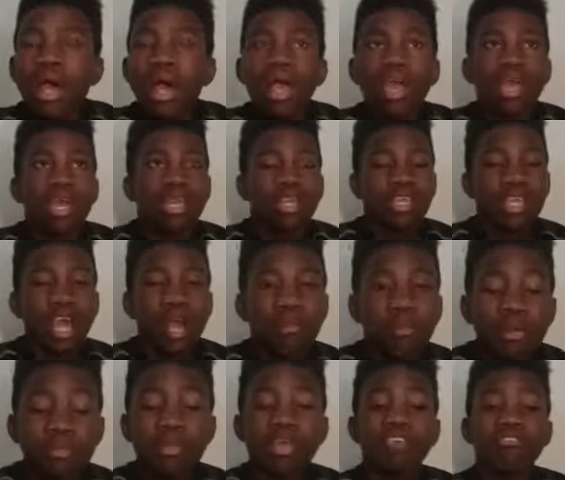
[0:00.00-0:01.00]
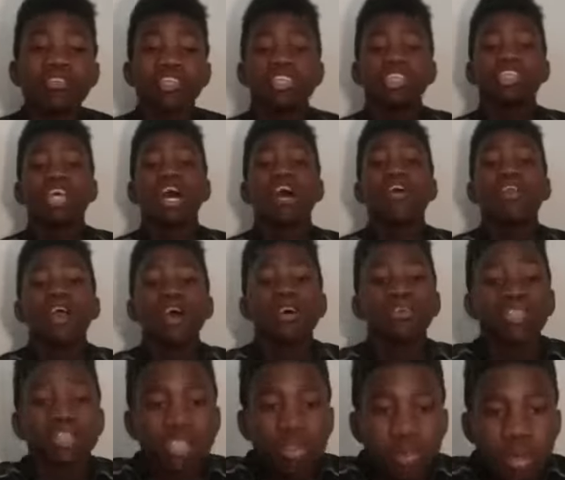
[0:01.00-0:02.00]
and yeah, I'm going to be giving
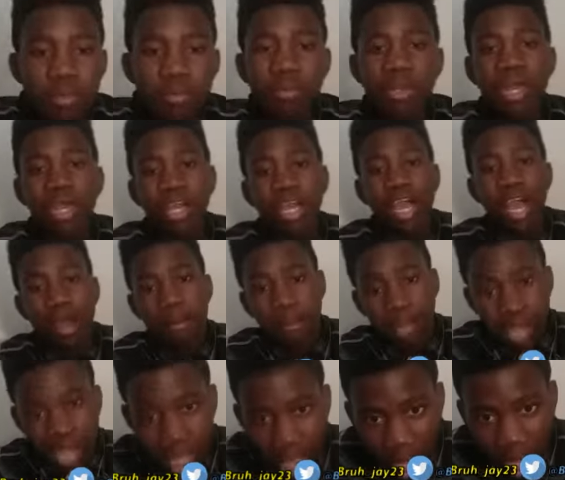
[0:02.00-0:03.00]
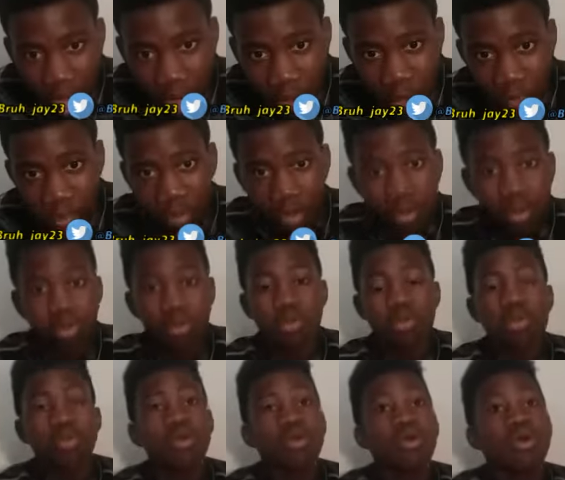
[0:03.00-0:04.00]
shout-outs to people that comment down.
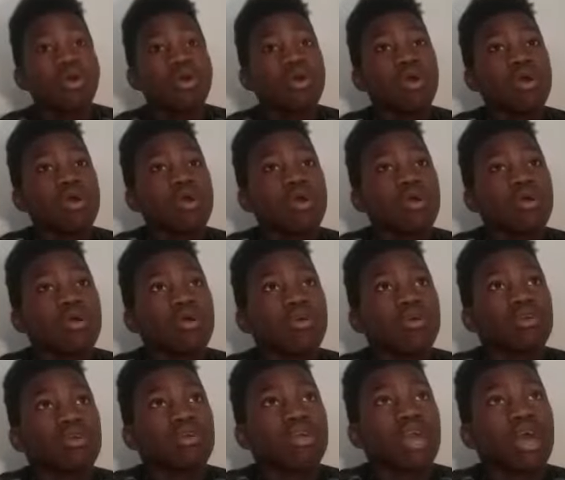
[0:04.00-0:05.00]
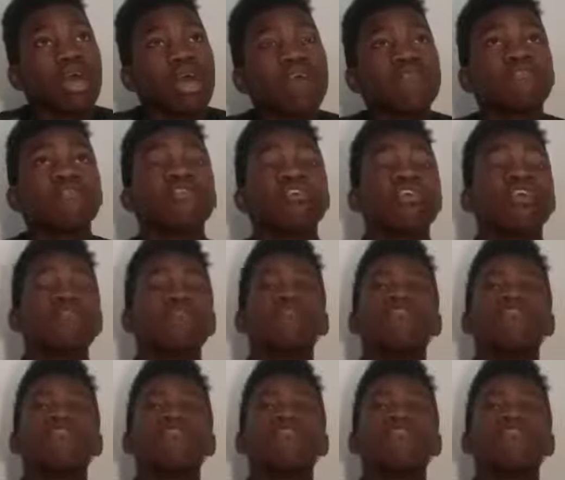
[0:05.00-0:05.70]
Yeah, if, if,